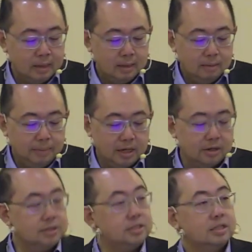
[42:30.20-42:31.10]

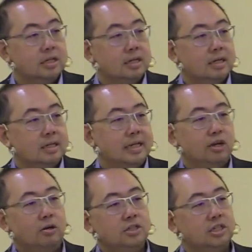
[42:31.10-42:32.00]
Because they're
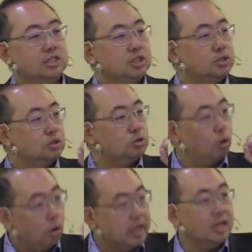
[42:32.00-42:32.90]
not just
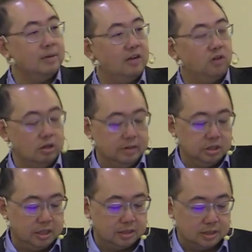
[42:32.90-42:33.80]
talking about following
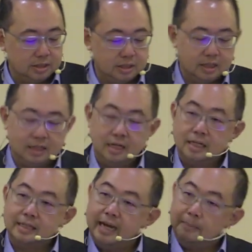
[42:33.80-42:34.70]
Jesus,
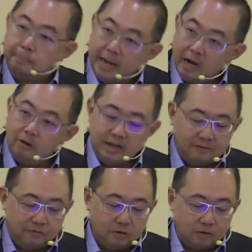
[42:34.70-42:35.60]
they are bearing the
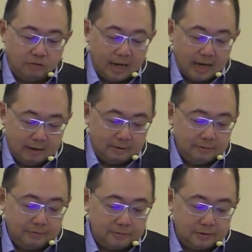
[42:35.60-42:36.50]
fruit of love
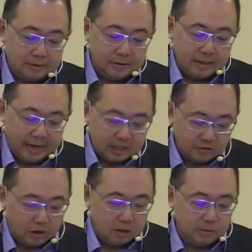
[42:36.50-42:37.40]
as
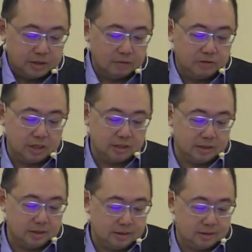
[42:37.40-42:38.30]
followers of
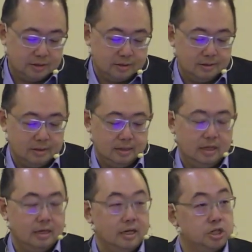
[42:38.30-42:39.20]
Jesus.
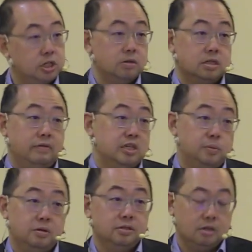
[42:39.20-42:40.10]
It shows they've
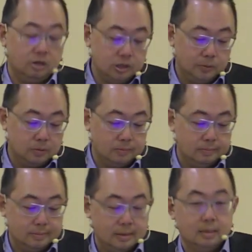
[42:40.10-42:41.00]
experienced the gospel.
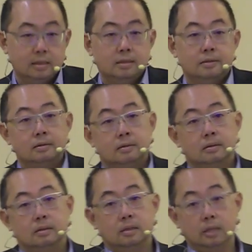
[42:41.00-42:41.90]

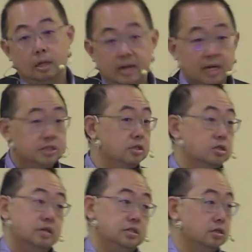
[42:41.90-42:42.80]
Let me ask you this
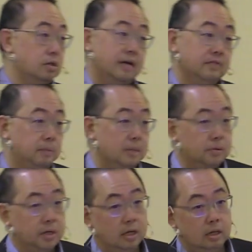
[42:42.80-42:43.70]
question. Do you love the people here?